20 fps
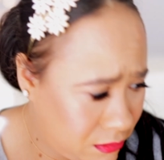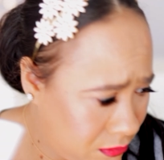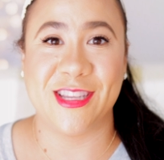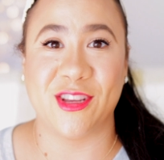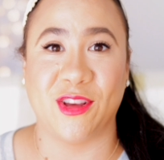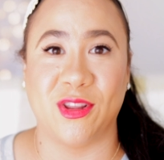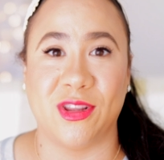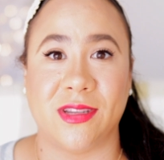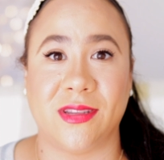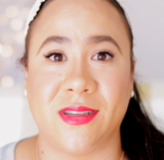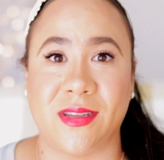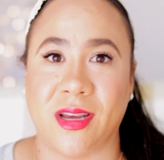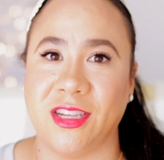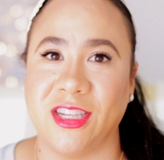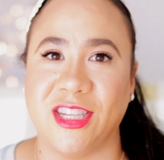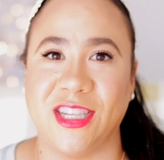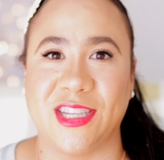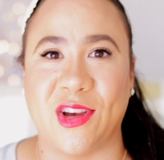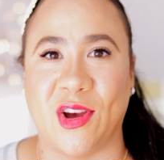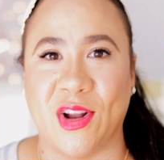So the sun
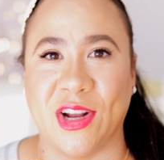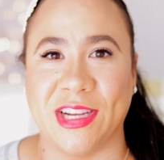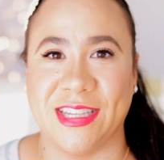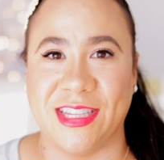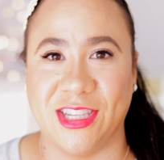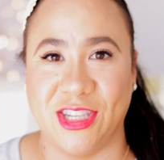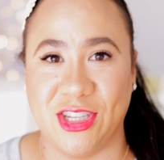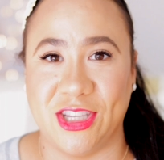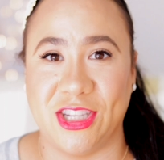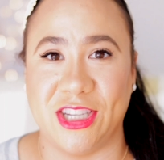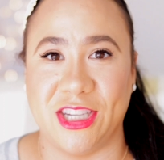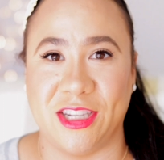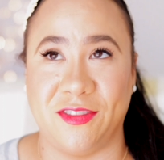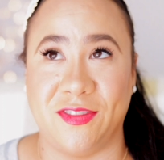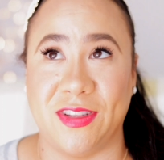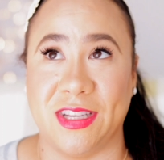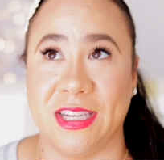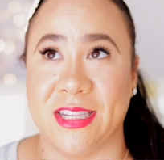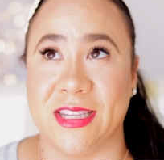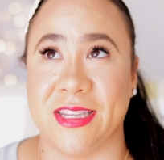is starting to
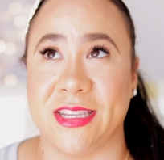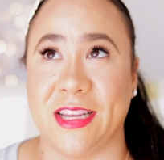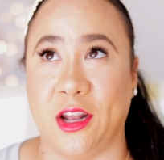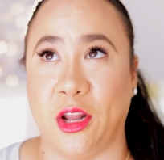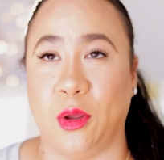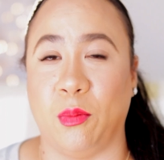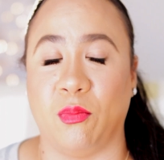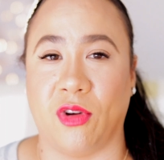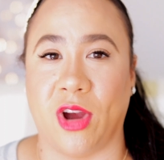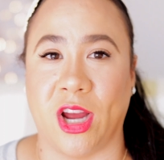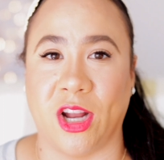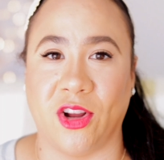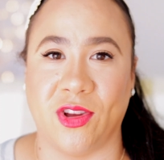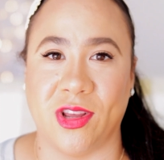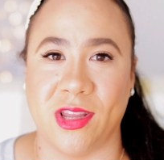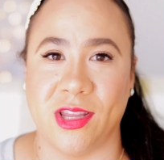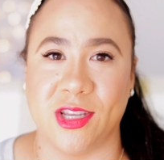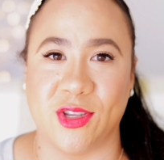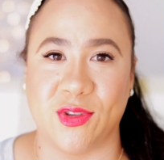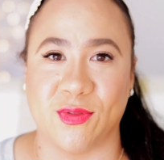shift and it's getting brighter
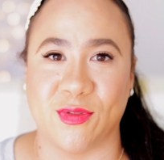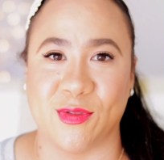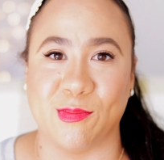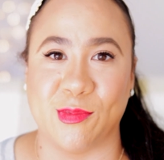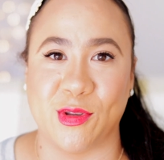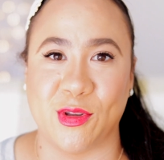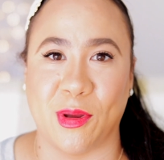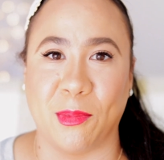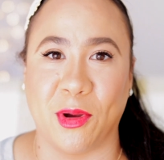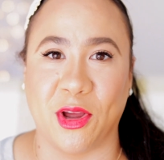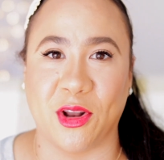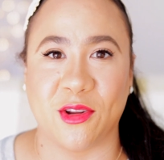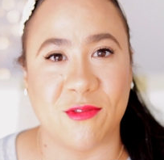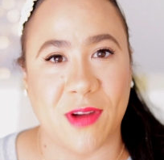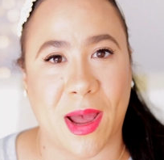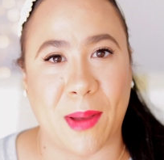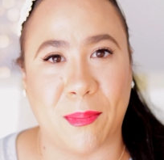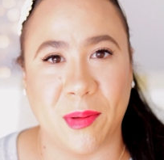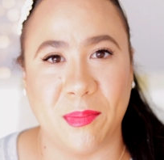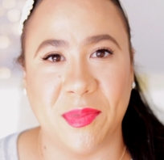in this room. So I'm going to
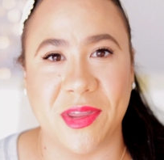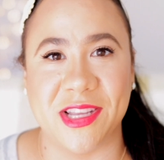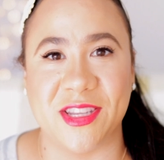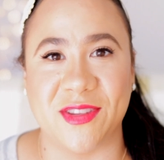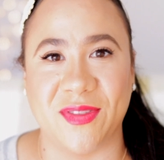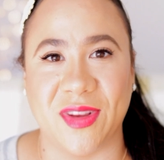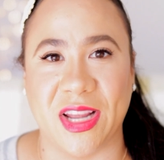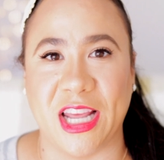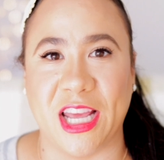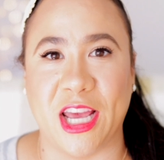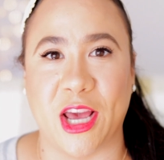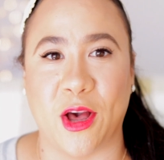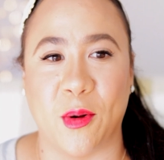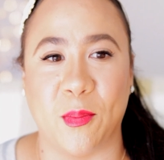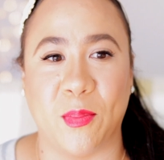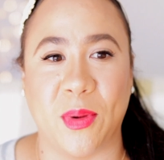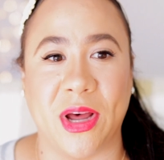wrap up this video.